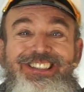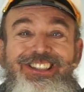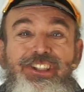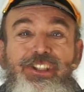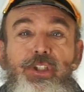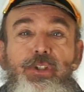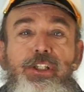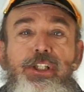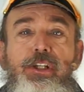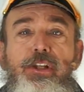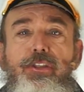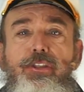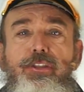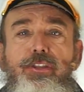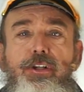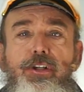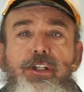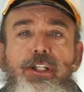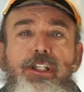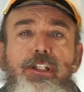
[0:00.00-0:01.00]
During your
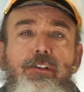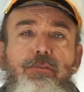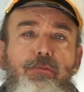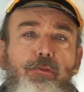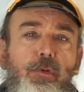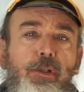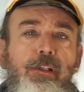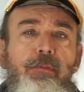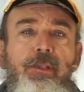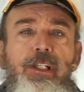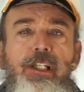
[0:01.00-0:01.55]
30 to 40